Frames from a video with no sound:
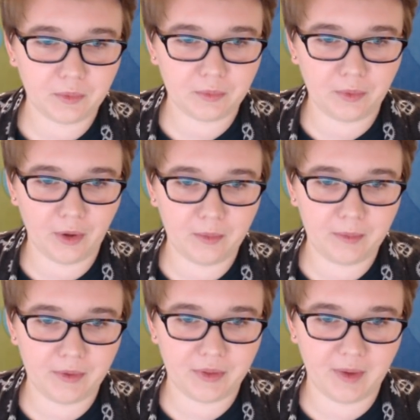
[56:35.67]
rope
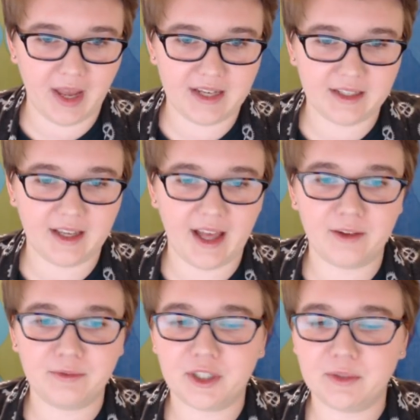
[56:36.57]
thread
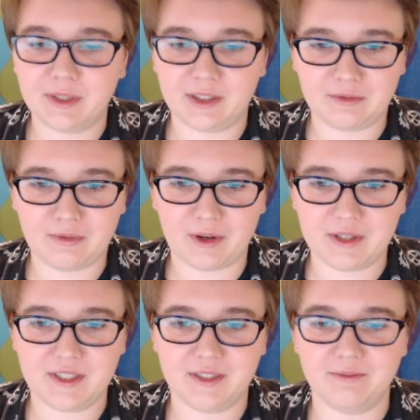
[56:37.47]
Kevlar
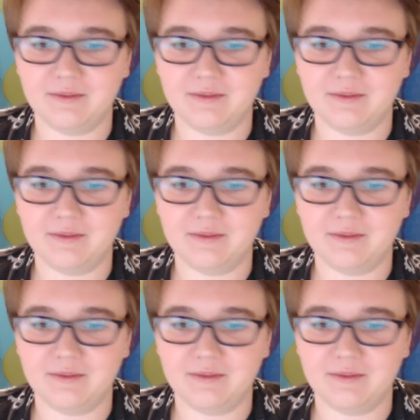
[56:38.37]
reinforced?